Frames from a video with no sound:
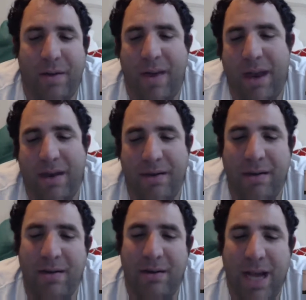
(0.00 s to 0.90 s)
And then
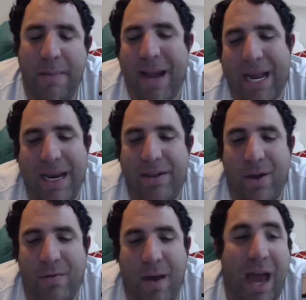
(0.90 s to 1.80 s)
it might get
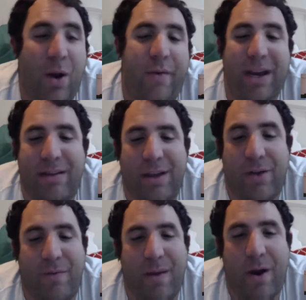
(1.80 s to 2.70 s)
easier from there. I don't know if it gets
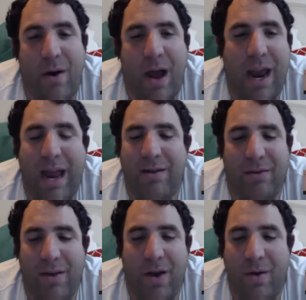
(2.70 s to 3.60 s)
easier from there or not. I
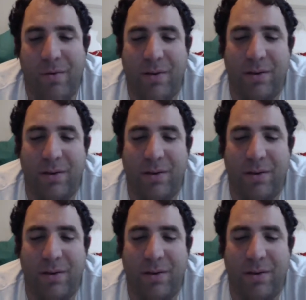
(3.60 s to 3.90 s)
don't know.